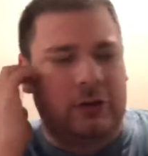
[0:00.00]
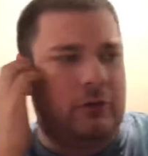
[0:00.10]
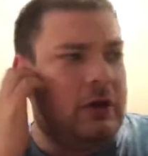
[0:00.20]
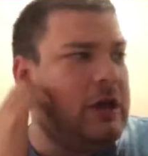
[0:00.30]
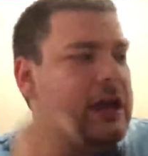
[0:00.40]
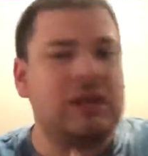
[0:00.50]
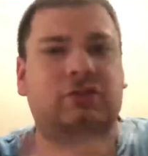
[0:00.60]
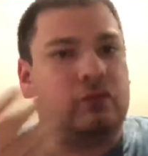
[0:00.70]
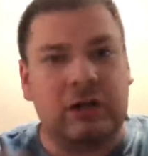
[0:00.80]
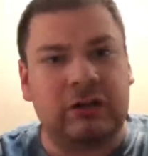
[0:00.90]
you.
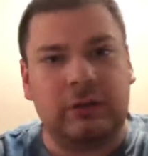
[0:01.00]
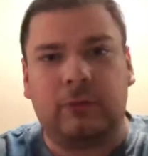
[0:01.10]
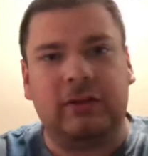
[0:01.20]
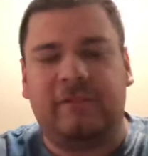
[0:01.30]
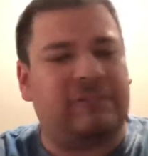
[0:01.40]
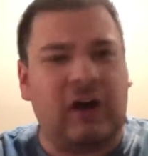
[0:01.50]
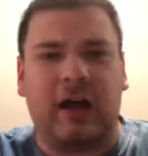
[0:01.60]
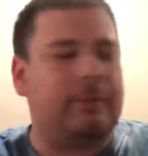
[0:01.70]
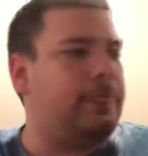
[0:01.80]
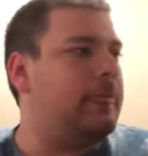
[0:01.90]
It's really, really
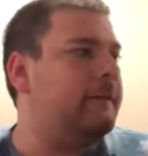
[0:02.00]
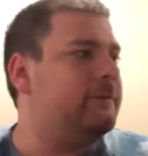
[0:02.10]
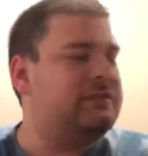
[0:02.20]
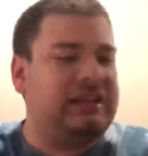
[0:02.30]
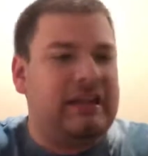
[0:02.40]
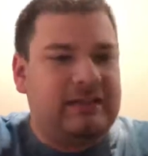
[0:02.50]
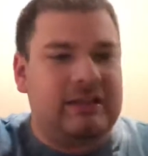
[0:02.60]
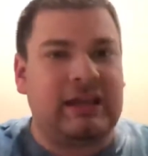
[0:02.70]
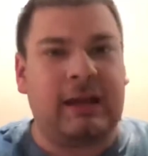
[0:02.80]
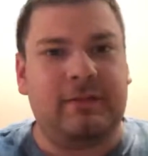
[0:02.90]
fun seeing
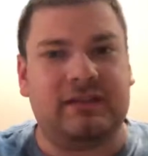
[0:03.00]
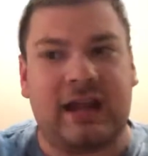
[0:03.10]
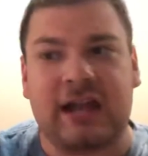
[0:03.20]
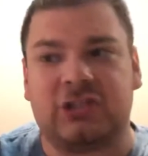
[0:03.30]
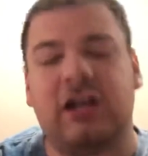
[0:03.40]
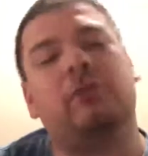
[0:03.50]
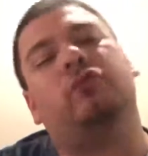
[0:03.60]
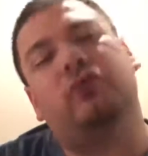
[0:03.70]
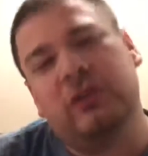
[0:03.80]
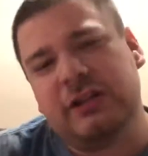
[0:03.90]
these enemies in action. I
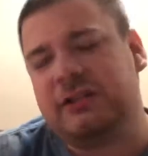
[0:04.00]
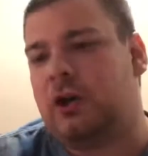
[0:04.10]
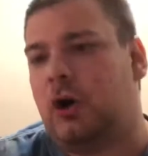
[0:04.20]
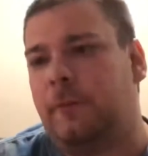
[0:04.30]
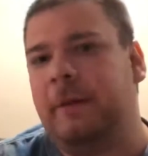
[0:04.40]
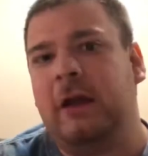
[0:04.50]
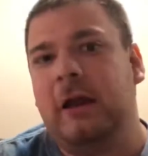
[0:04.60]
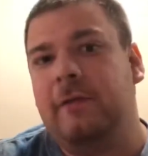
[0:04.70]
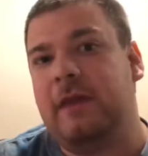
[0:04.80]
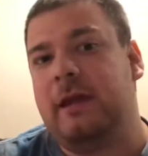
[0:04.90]
really hope
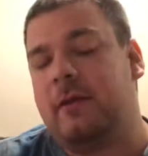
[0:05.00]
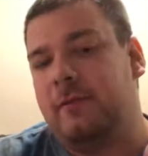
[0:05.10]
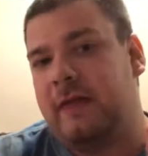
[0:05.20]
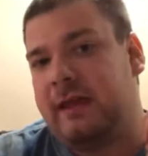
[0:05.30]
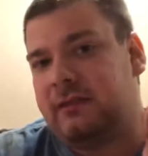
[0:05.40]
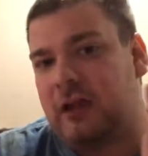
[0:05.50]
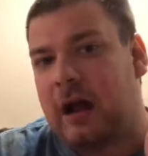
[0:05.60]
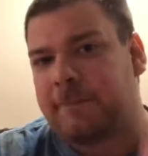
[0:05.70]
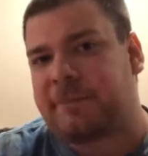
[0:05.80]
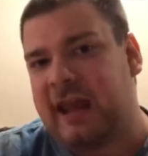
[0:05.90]
they
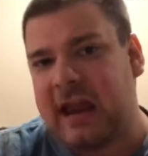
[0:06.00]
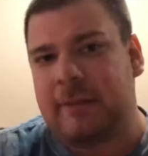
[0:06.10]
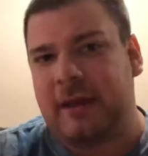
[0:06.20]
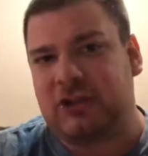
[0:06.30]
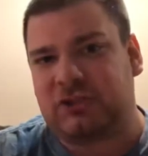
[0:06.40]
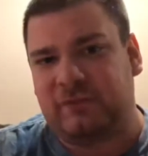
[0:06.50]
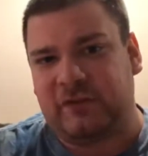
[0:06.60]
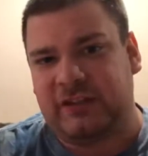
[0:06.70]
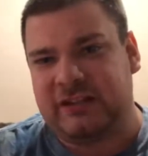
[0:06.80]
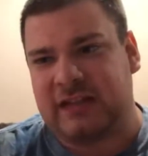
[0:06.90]
up the animation for
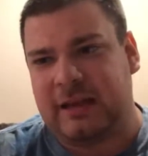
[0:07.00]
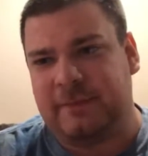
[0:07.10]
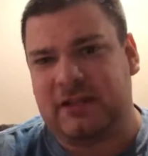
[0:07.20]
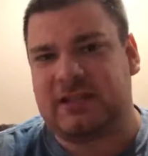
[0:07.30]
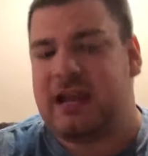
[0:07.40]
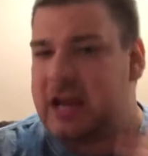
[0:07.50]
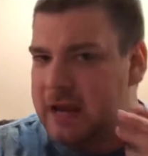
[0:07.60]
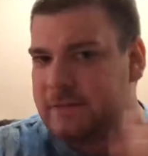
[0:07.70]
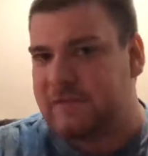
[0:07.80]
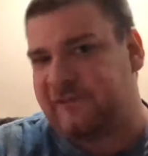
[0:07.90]
these enemies
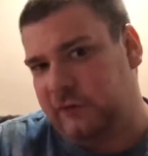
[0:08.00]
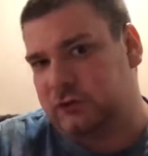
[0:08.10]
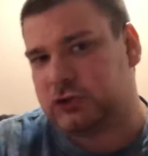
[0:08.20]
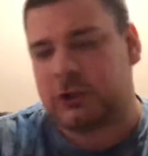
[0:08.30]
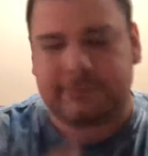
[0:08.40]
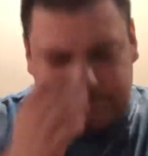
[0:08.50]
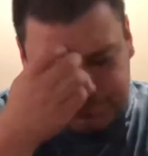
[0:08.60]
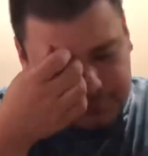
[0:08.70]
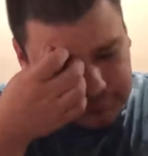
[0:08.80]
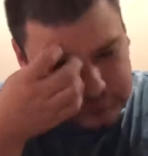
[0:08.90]
in the future
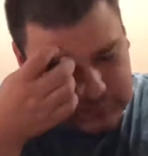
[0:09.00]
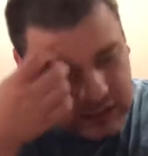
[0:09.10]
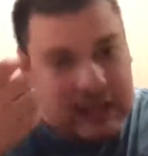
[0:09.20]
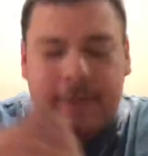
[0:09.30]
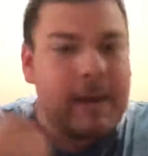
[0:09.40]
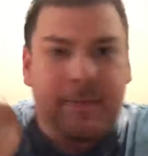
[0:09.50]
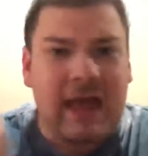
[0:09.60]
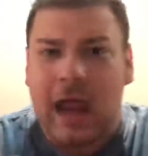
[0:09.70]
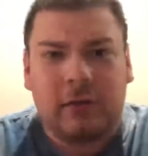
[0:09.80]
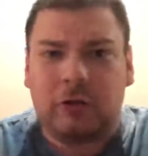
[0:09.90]
and maybe
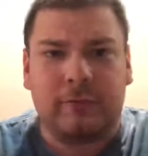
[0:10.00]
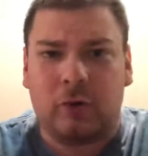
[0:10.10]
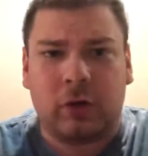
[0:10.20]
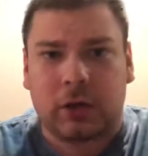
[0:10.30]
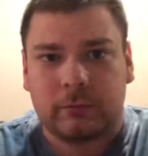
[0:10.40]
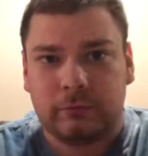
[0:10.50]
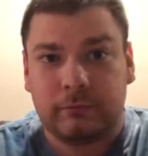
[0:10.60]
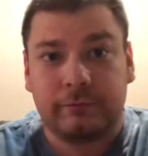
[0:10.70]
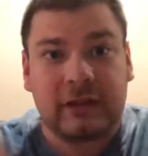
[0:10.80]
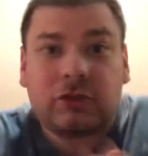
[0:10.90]
add a little more.
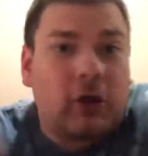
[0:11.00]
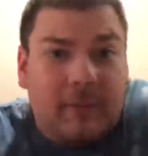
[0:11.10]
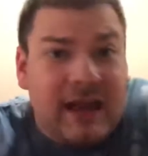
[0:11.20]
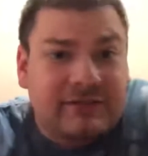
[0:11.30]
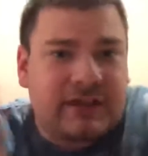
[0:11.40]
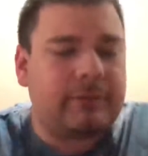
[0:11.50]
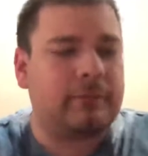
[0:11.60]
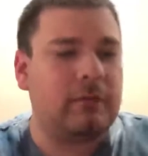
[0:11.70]
That's all I'm asking.